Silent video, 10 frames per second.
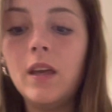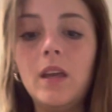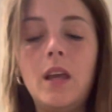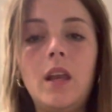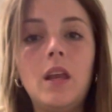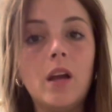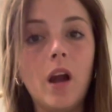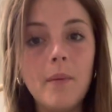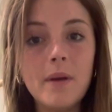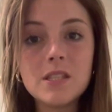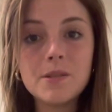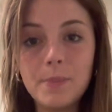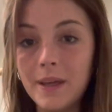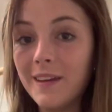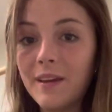And here are my
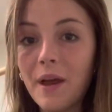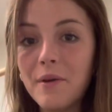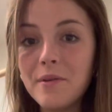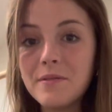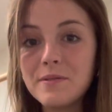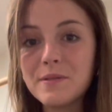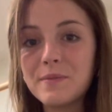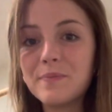speaking notes.